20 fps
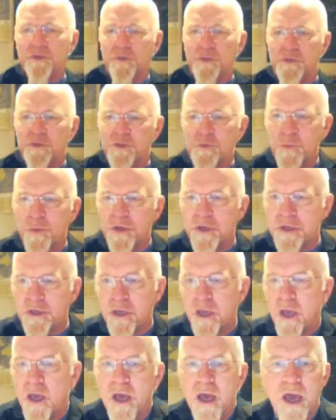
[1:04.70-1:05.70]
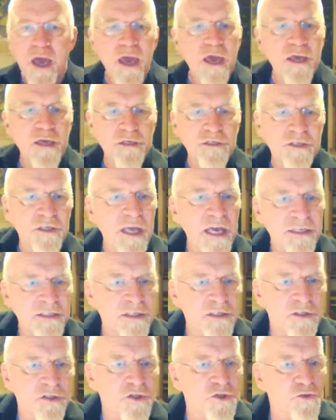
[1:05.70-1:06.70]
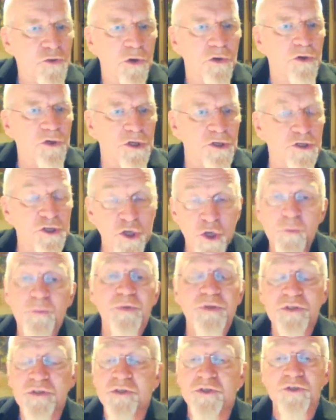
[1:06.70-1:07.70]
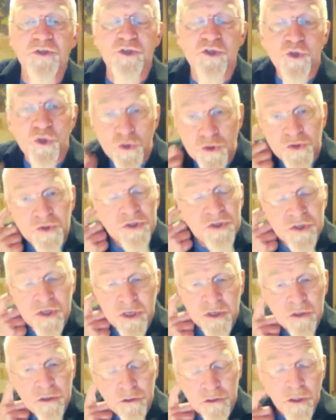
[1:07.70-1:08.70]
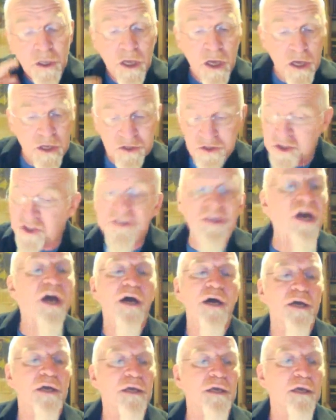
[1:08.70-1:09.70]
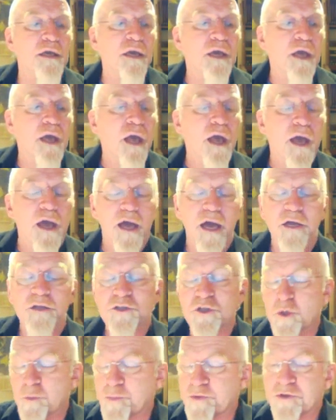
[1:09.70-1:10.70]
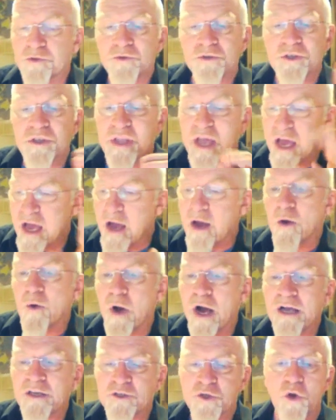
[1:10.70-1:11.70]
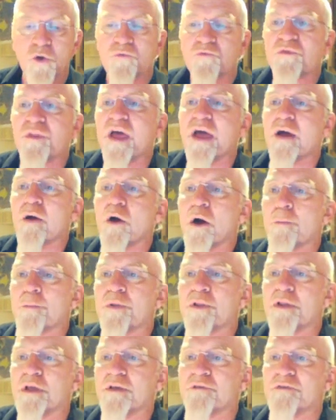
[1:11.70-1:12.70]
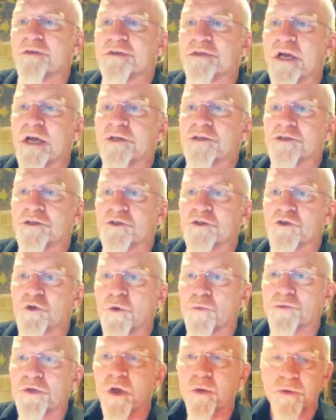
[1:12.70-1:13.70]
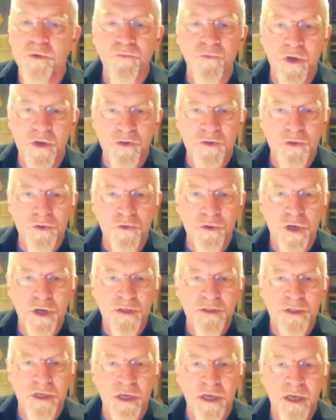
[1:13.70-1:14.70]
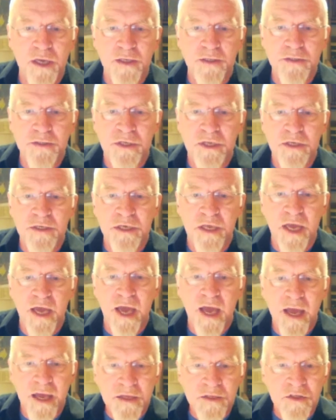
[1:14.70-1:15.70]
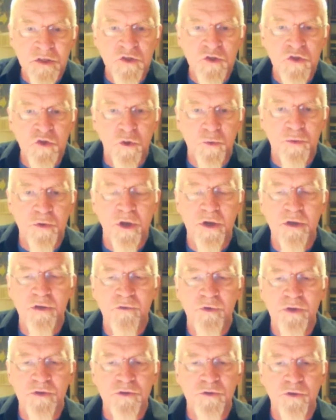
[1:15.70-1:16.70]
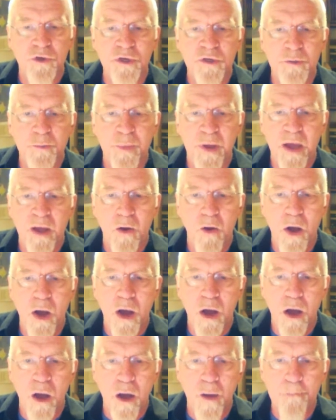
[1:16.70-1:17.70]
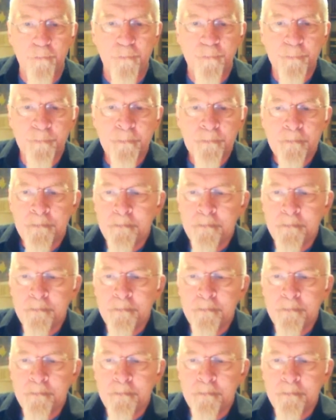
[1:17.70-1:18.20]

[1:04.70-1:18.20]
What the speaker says: as we speak is getting stronger. Jupiter stood still today. Jupiter is now, as of now, I believe it's actually stopped going retrograde. Indeed, it has. It stopped going retrograde about